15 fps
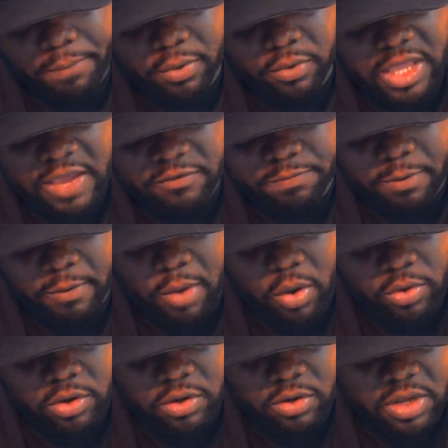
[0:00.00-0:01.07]
Pulev's
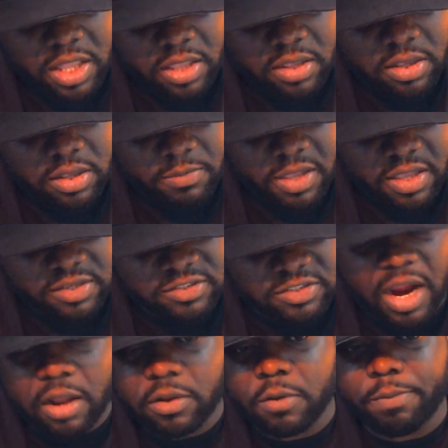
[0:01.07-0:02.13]
promoter,
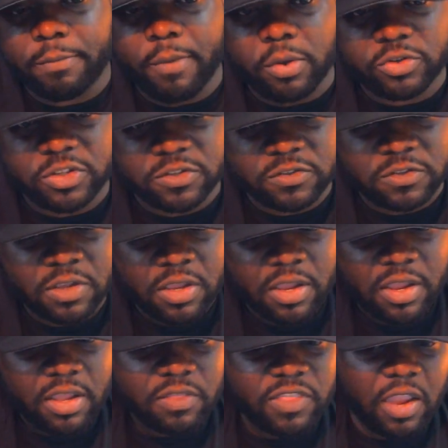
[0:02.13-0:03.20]
Sarlin Promotions,
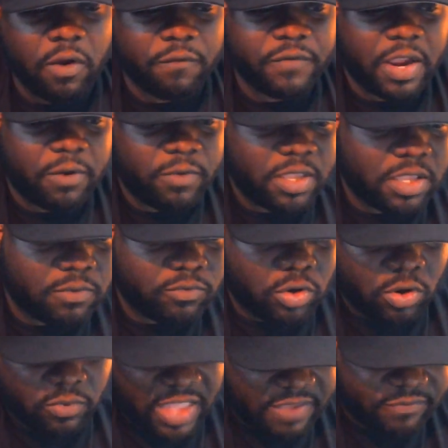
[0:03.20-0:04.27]
they are very,
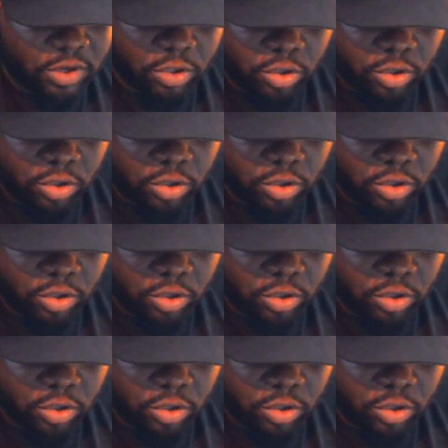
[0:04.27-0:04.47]
you know, they have